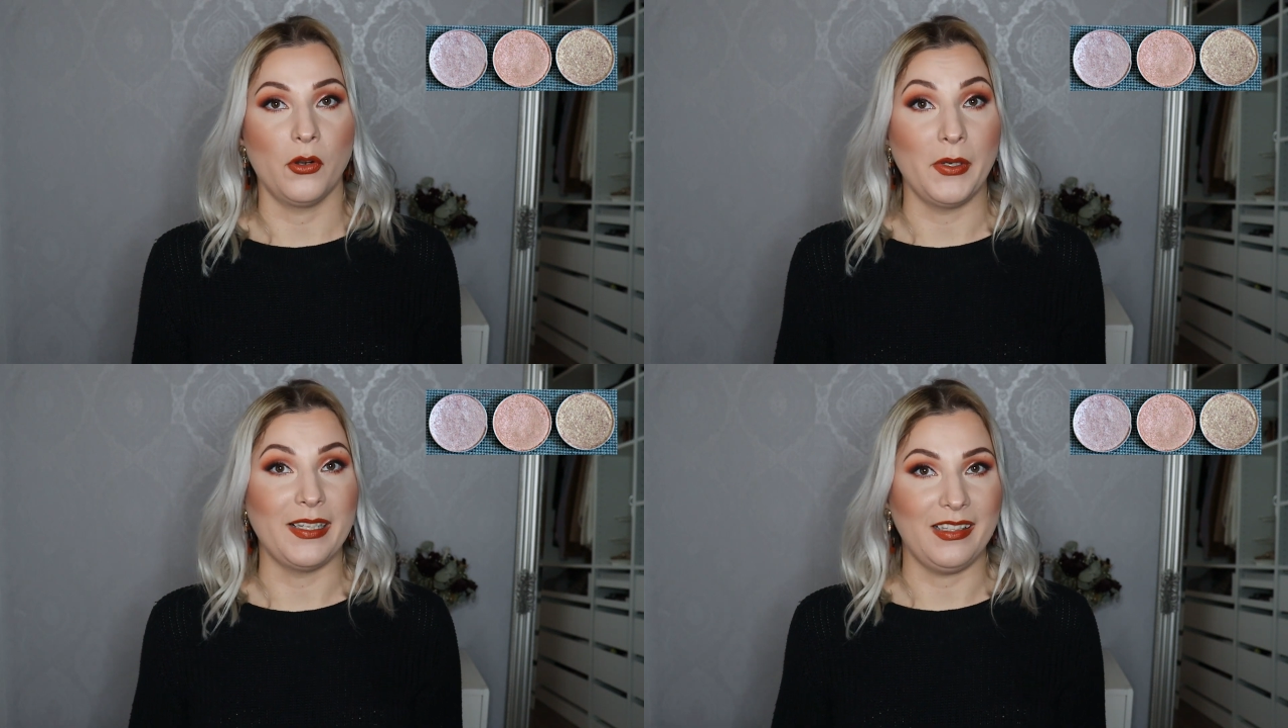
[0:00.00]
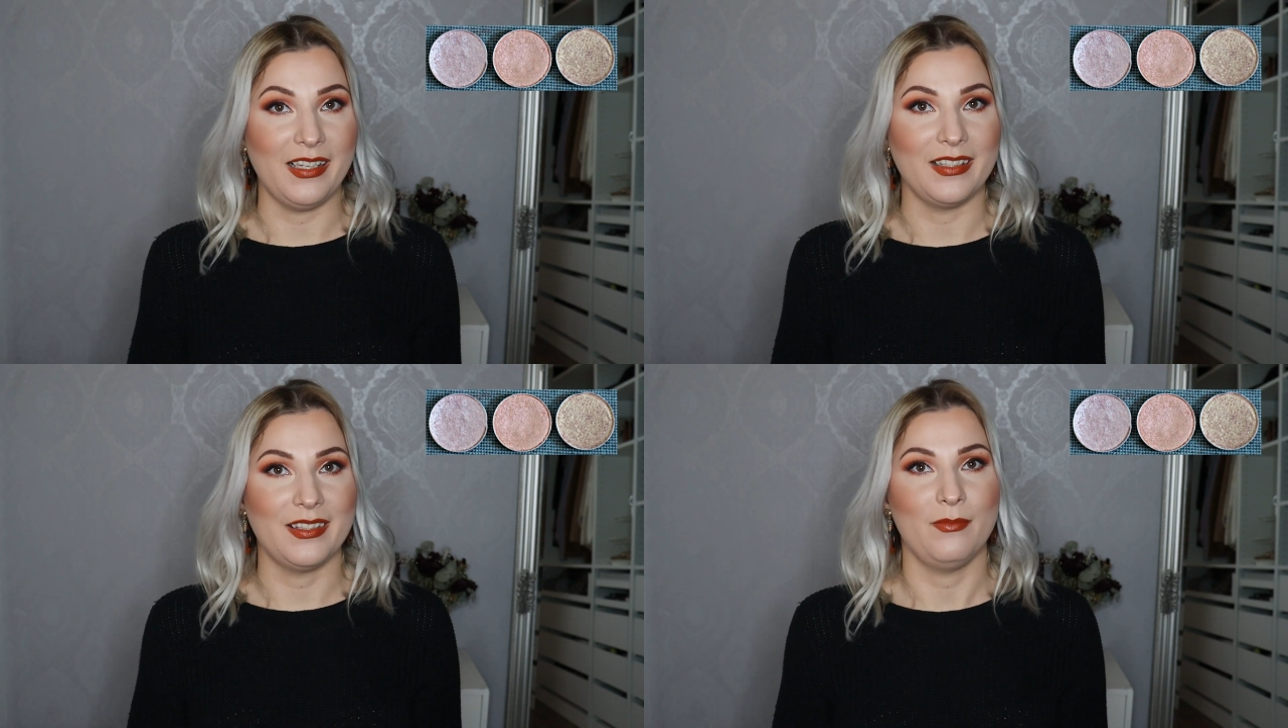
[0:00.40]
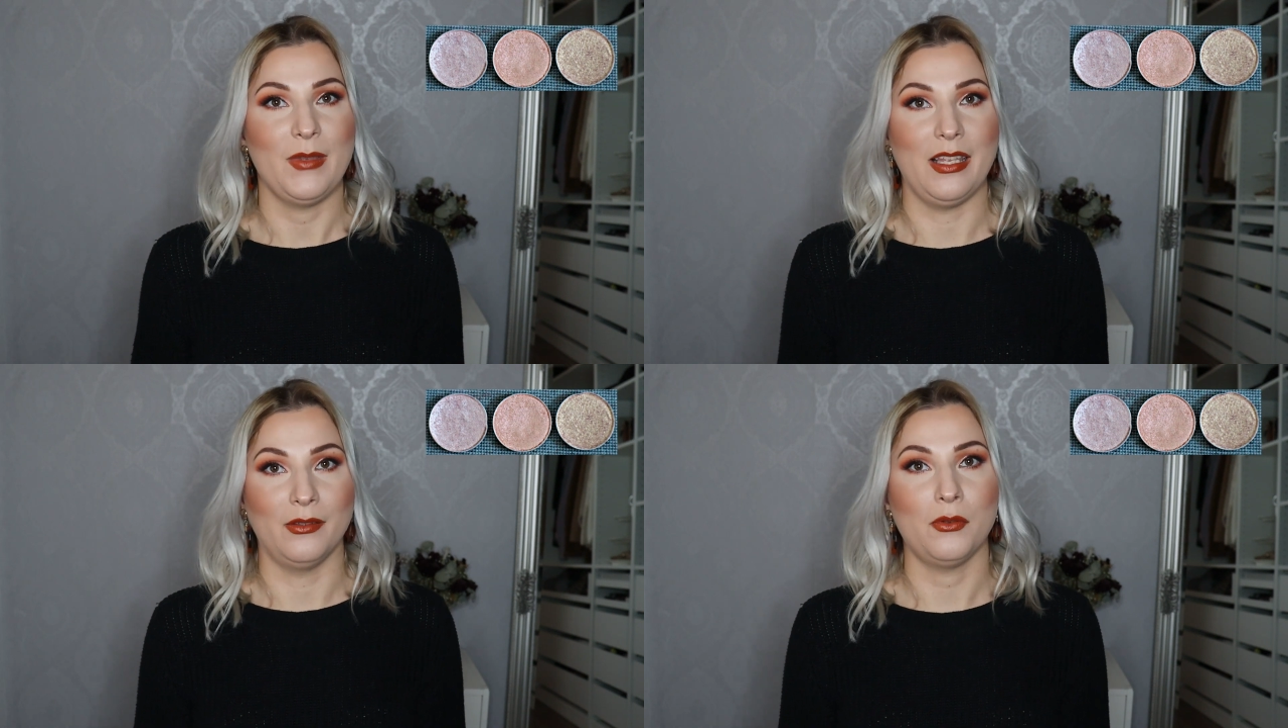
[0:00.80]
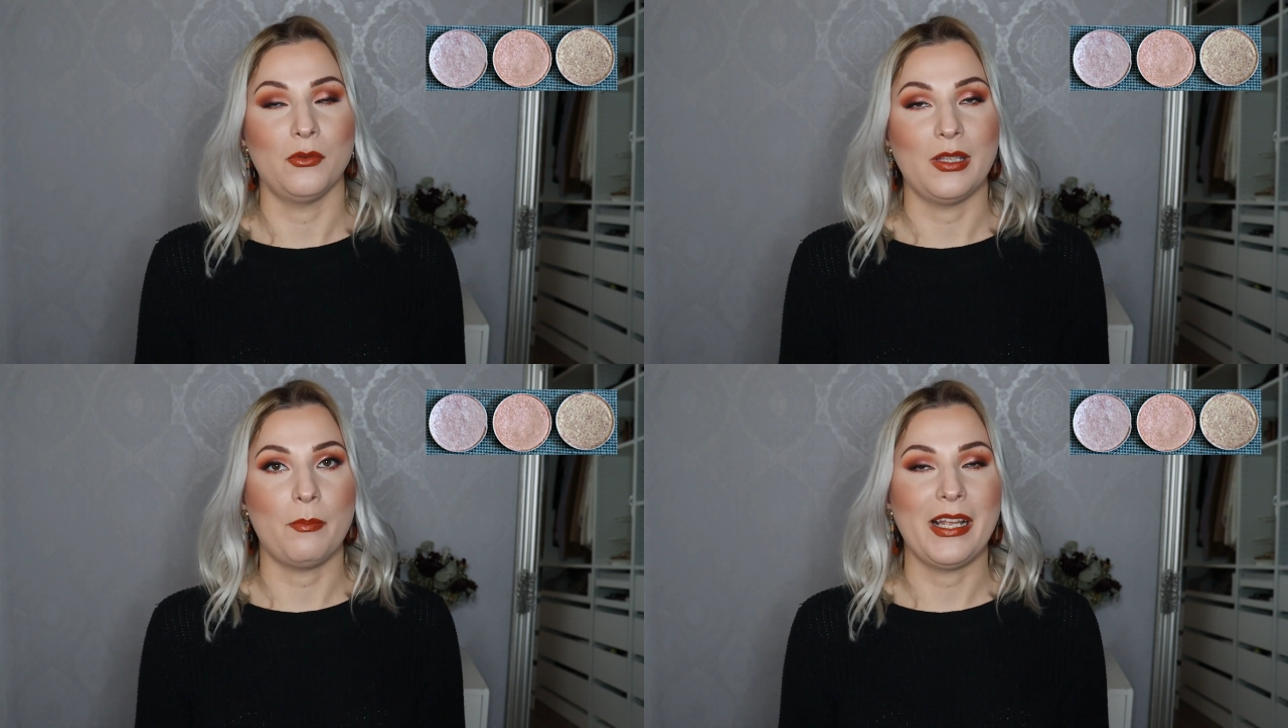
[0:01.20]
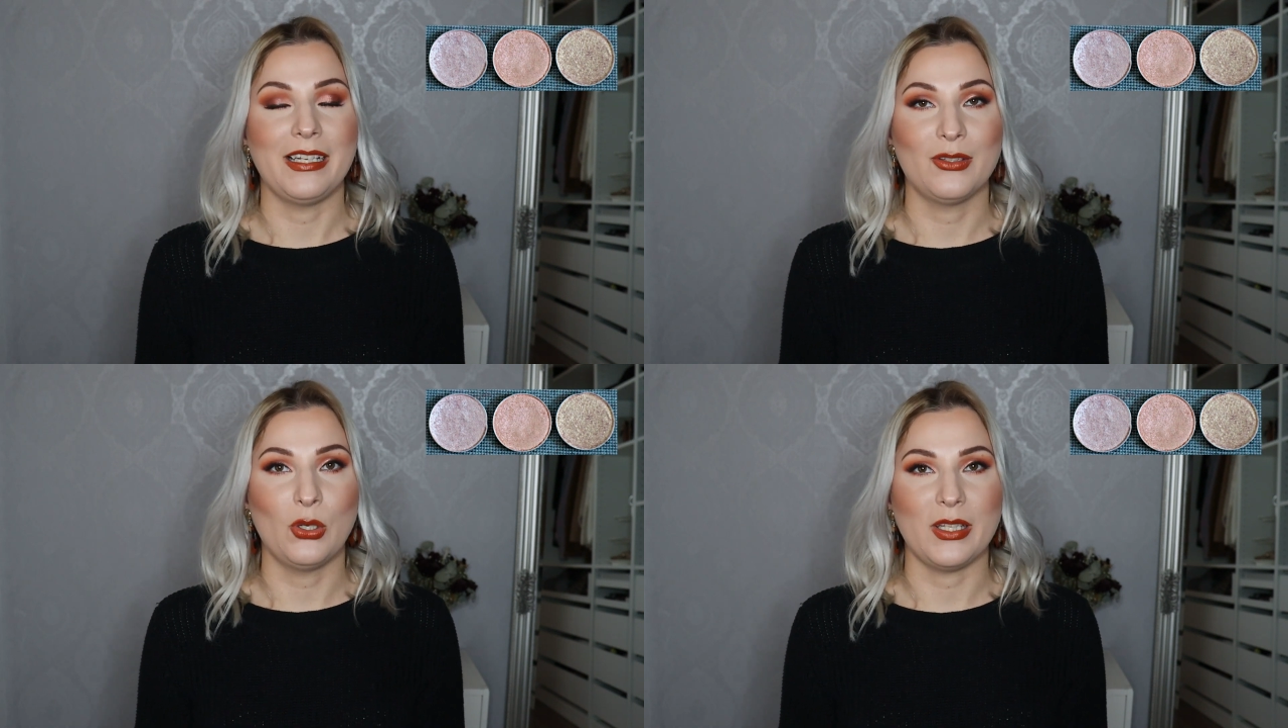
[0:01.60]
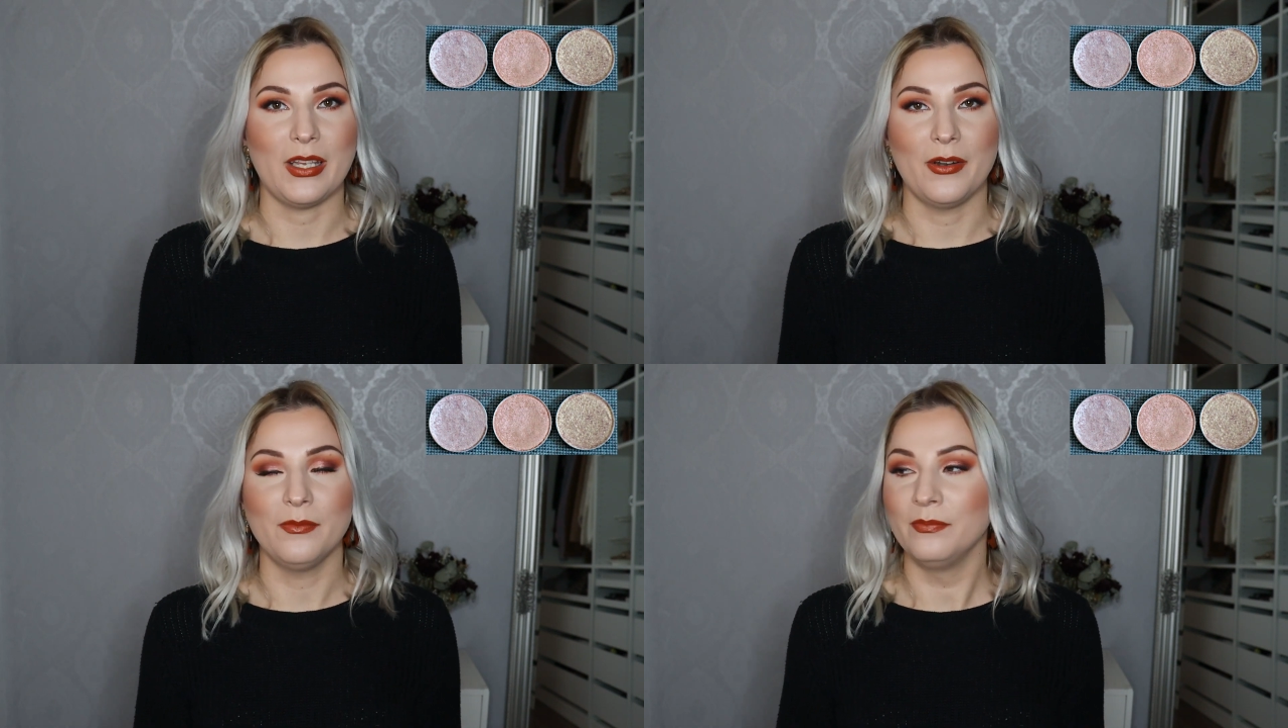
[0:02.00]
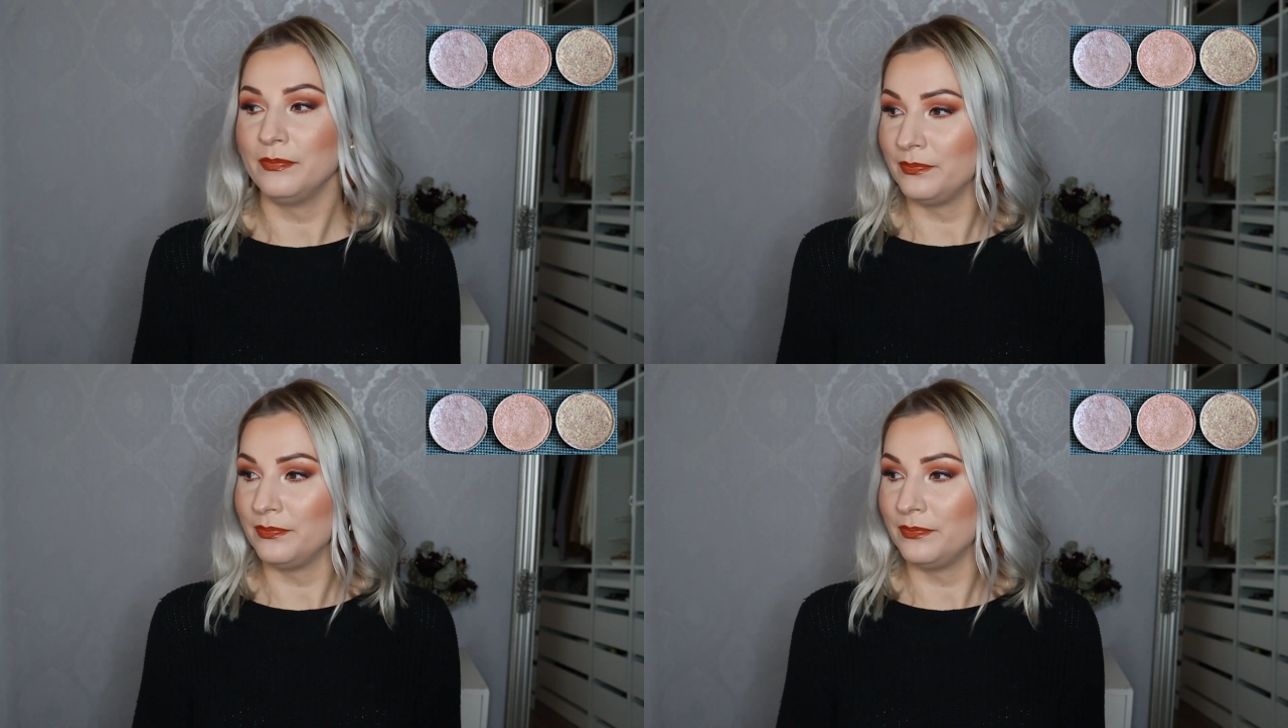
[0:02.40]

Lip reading: rolling these into the Panning Solitaire.